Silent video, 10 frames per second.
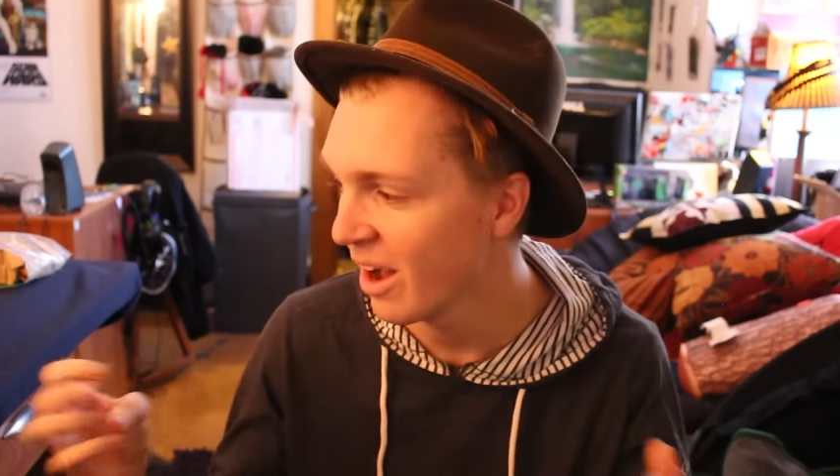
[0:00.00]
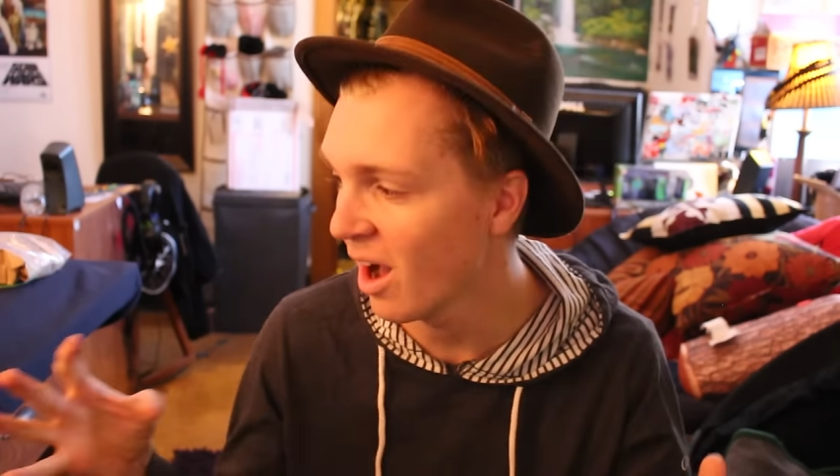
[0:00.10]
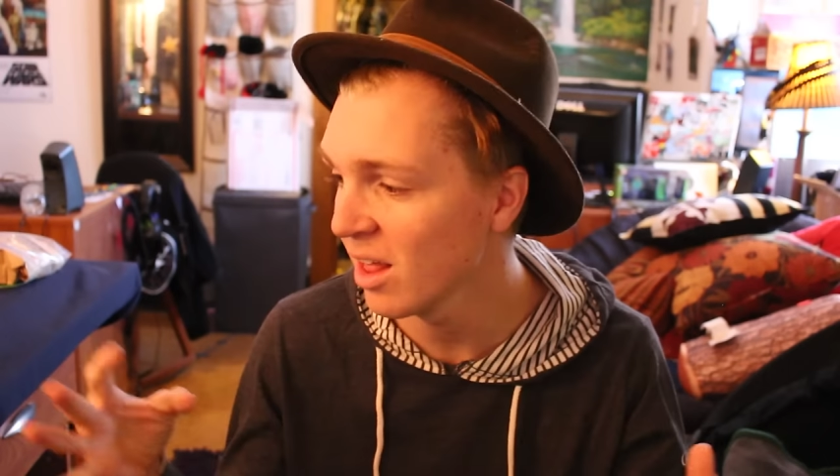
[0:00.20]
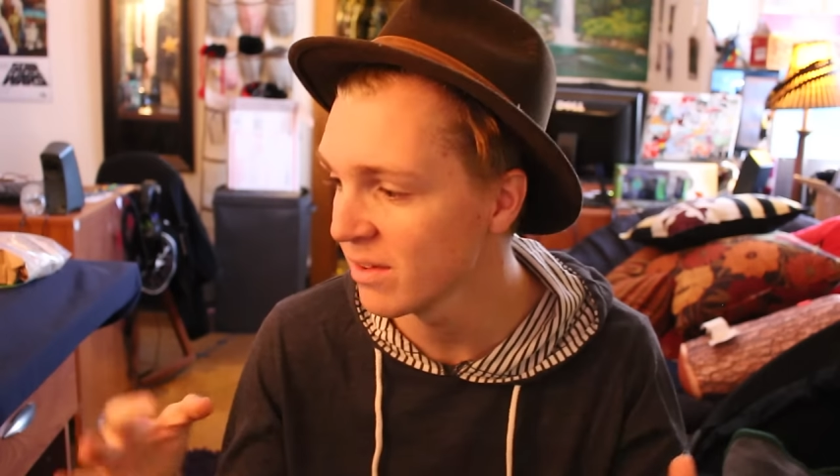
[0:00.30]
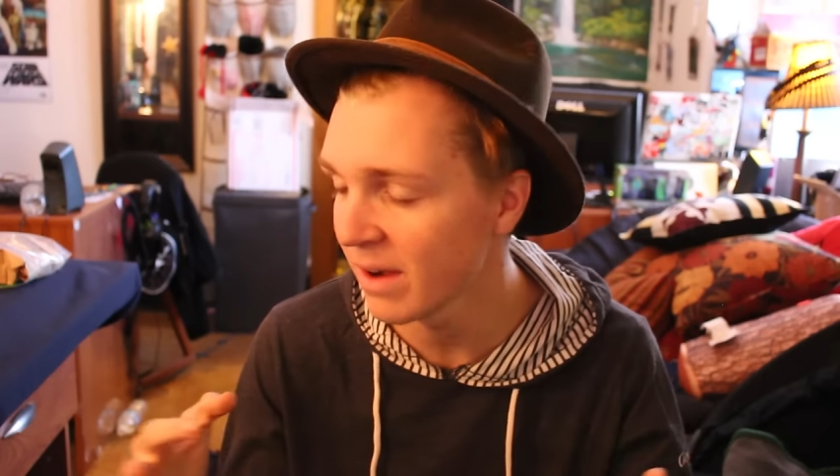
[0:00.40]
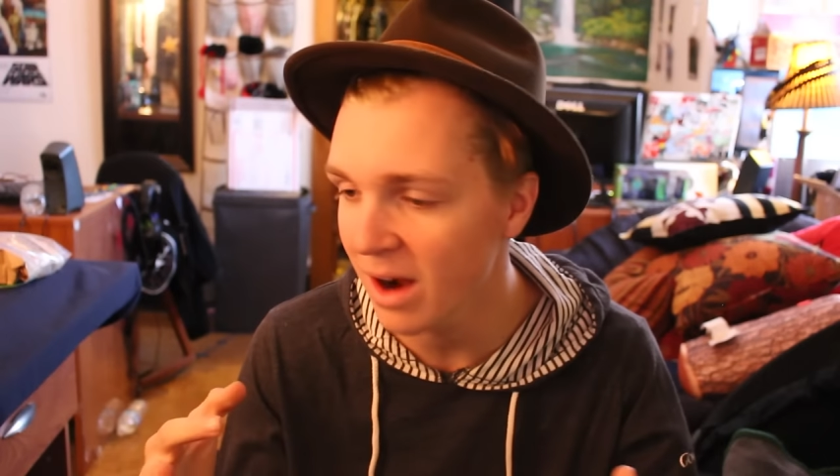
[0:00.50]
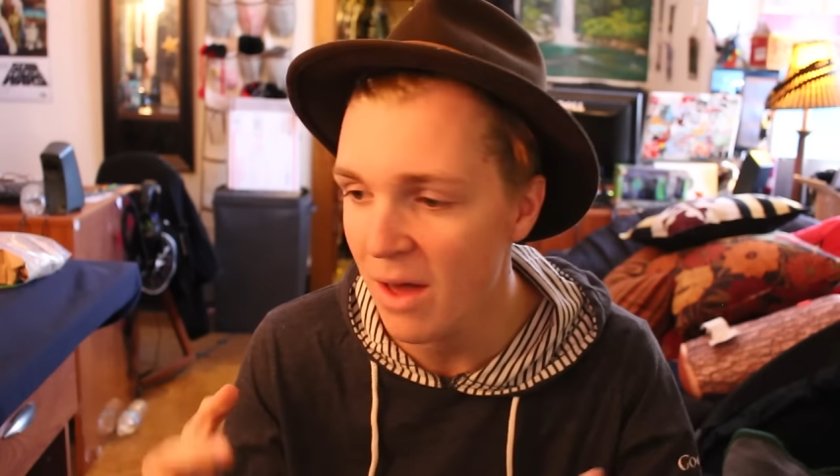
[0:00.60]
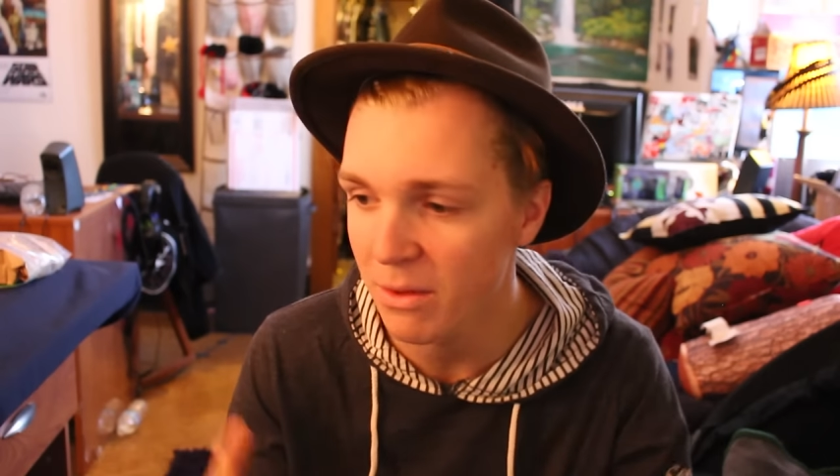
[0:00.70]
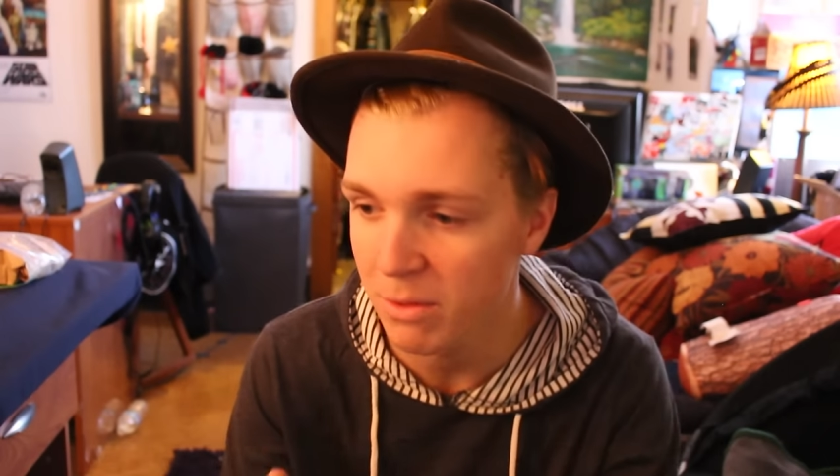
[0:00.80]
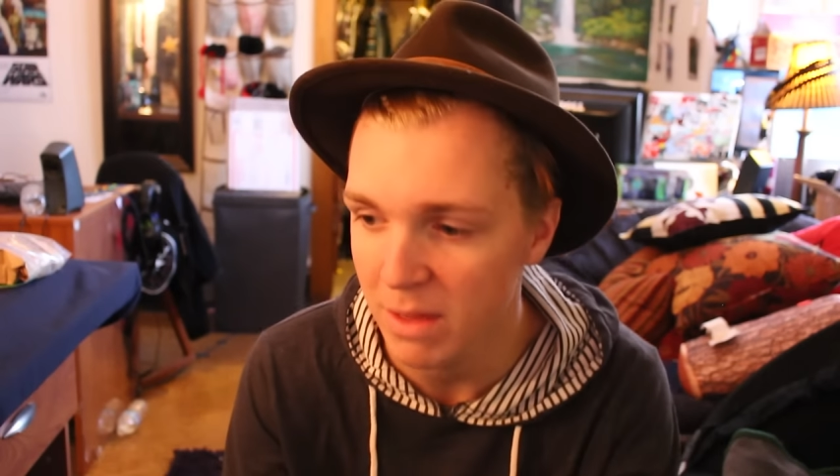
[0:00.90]
all of our
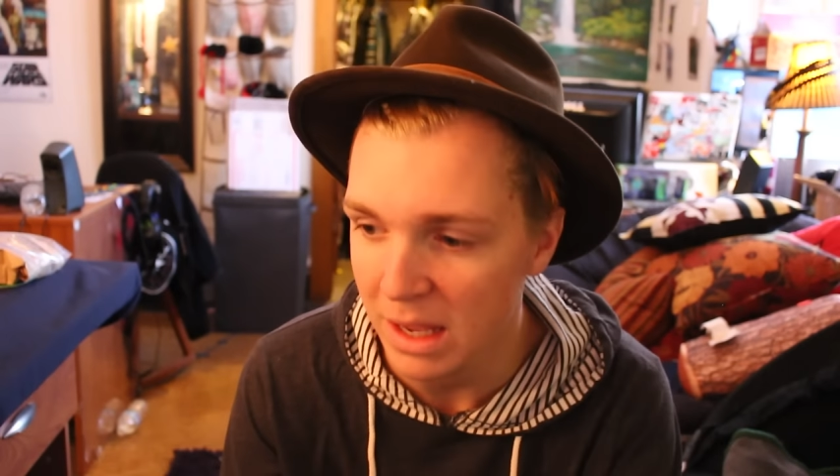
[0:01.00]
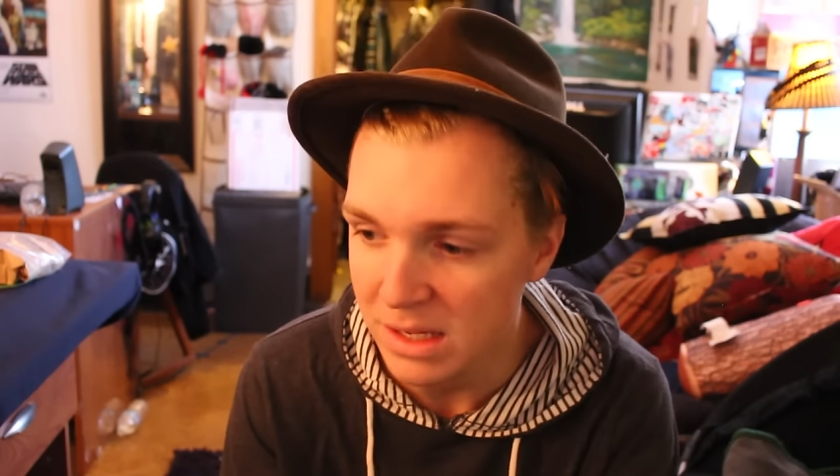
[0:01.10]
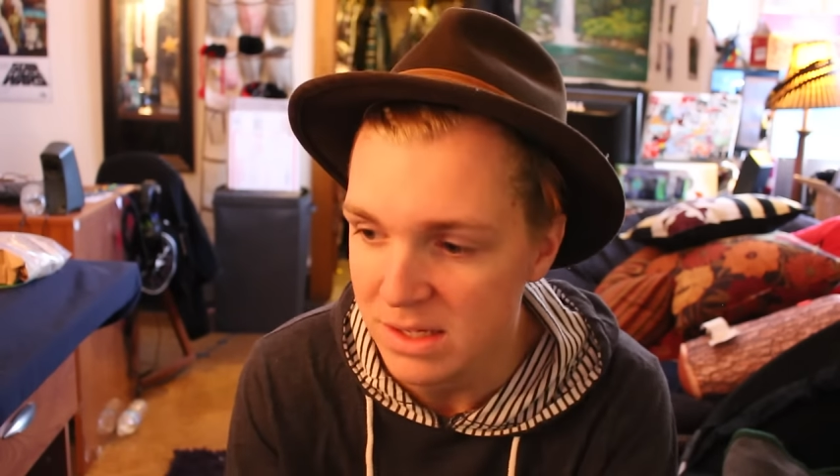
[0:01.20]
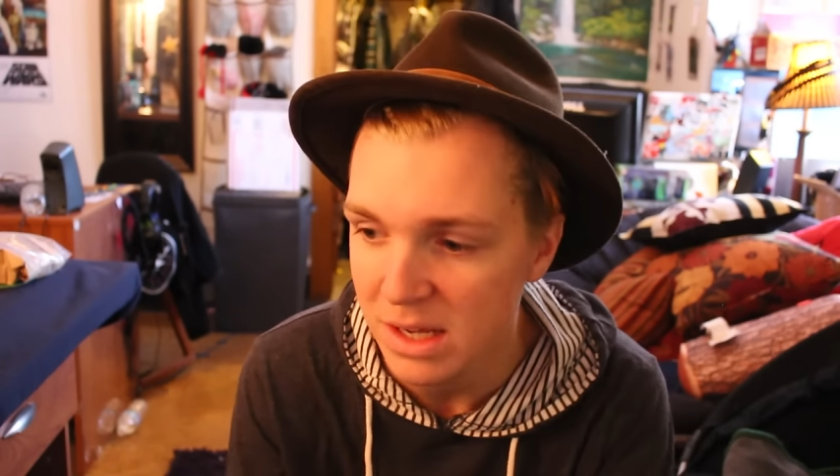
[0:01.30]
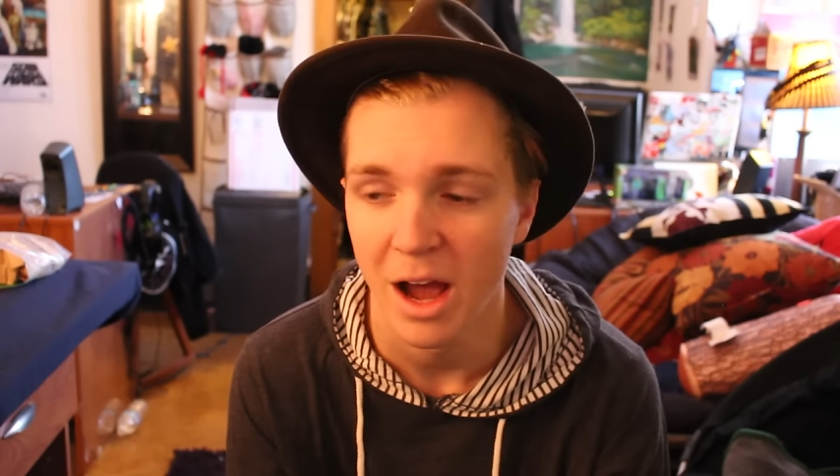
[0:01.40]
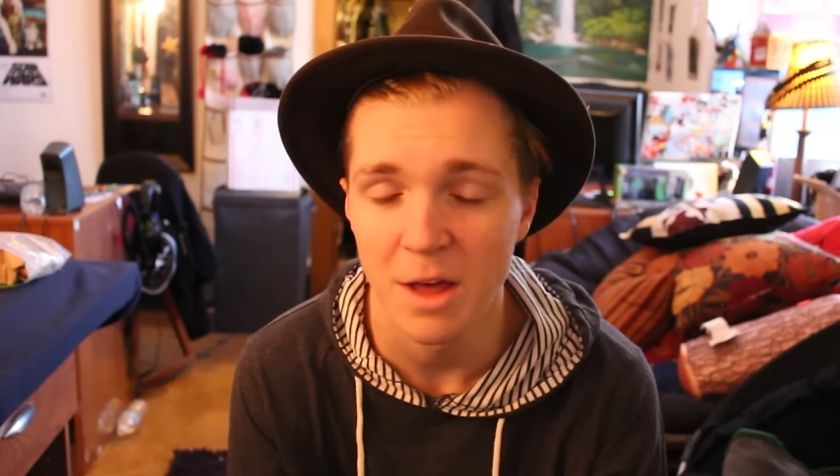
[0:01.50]
other things.